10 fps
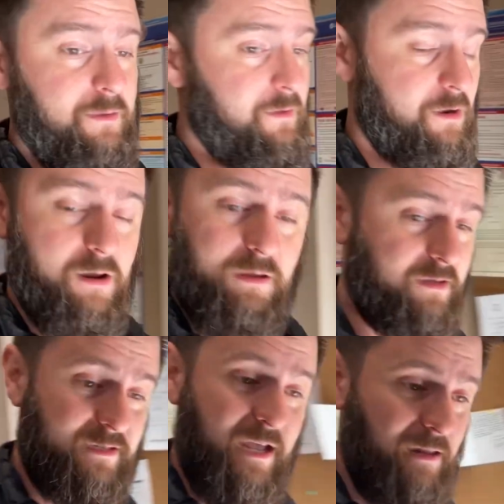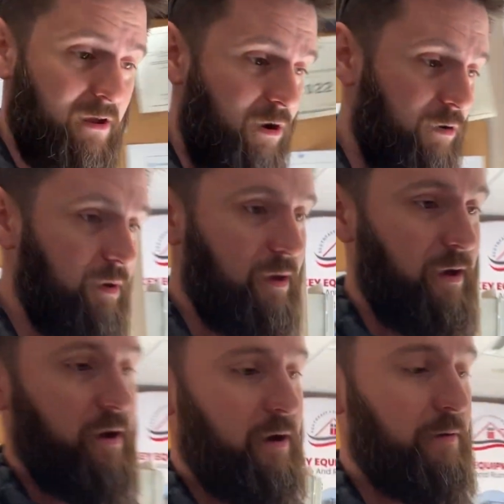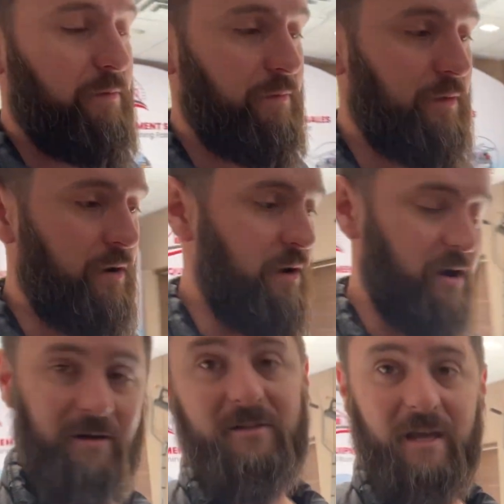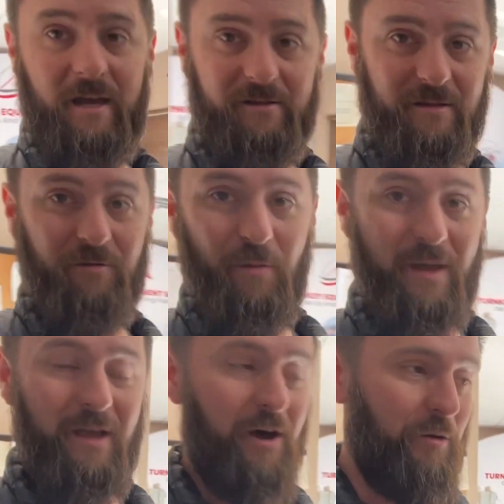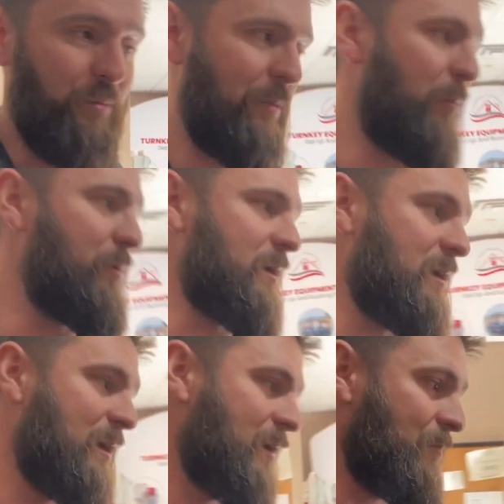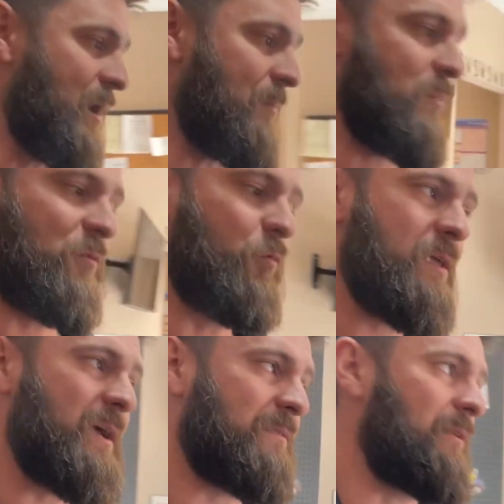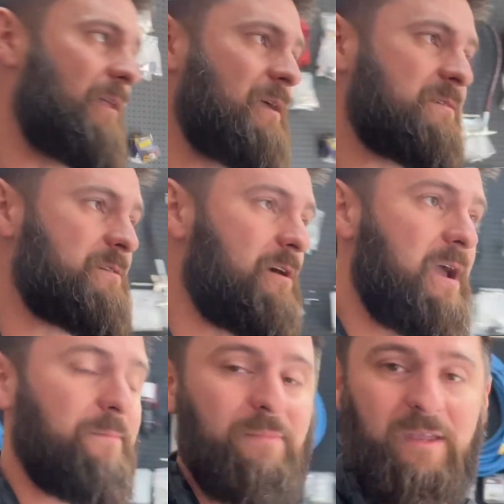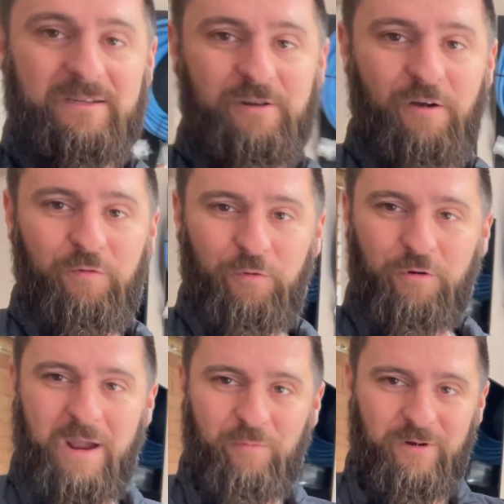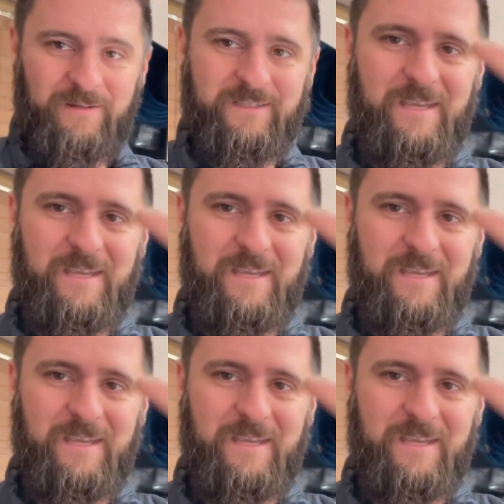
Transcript: They're not going to sit long. Um, they're not going to sit. So they'll be gone probably by midweek at the latest. All right. Let us know if you want to grab one. See